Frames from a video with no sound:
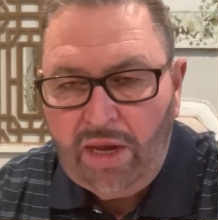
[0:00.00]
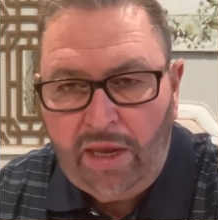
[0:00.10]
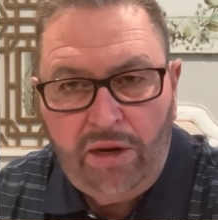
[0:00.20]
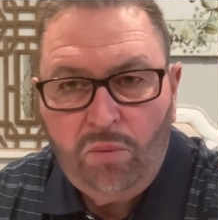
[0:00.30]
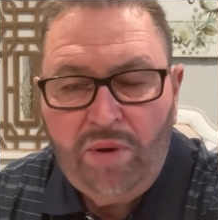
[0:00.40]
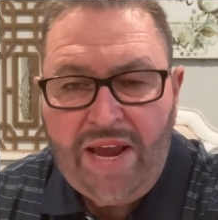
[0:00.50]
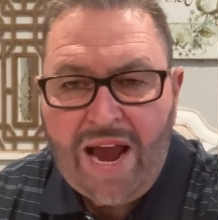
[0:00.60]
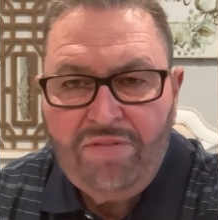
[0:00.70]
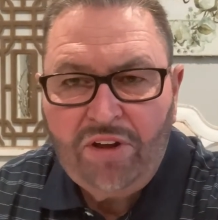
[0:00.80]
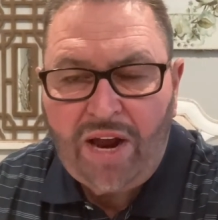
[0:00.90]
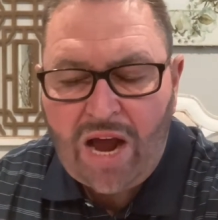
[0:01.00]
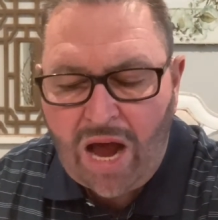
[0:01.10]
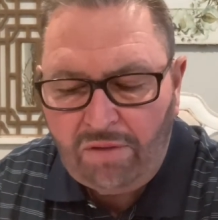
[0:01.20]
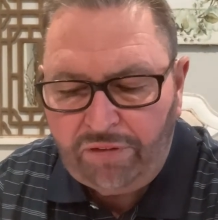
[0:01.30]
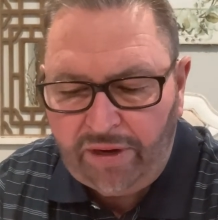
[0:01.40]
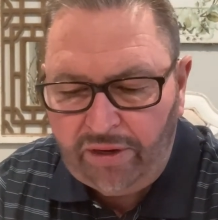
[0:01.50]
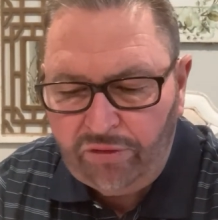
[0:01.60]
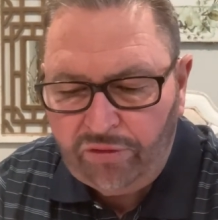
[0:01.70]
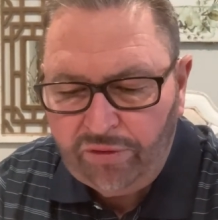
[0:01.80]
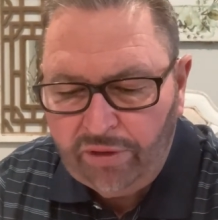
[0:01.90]
and that we have the
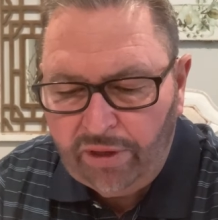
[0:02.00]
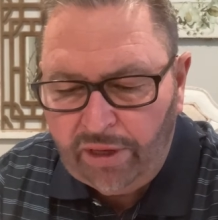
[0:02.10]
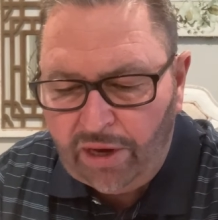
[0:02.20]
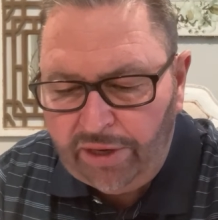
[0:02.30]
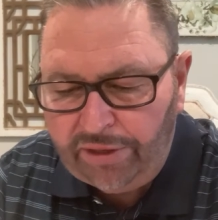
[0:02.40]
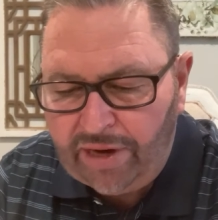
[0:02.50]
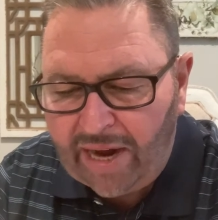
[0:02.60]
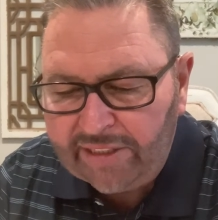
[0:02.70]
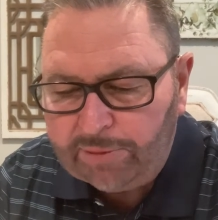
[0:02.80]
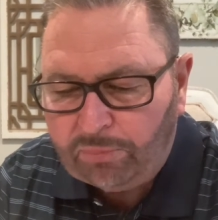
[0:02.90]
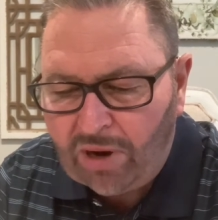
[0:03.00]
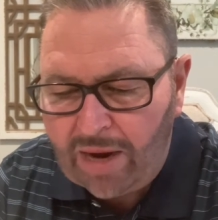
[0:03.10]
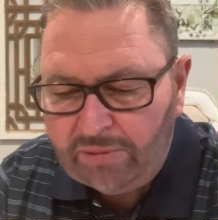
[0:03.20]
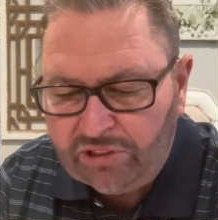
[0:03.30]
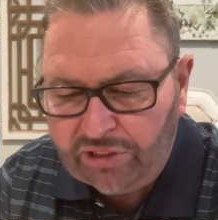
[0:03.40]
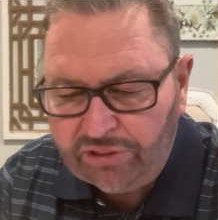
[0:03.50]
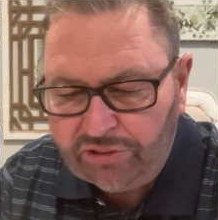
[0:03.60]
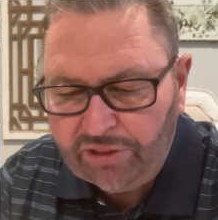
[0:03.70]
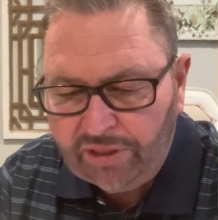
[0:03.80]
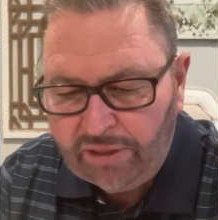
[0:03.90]
confidence in God's promises,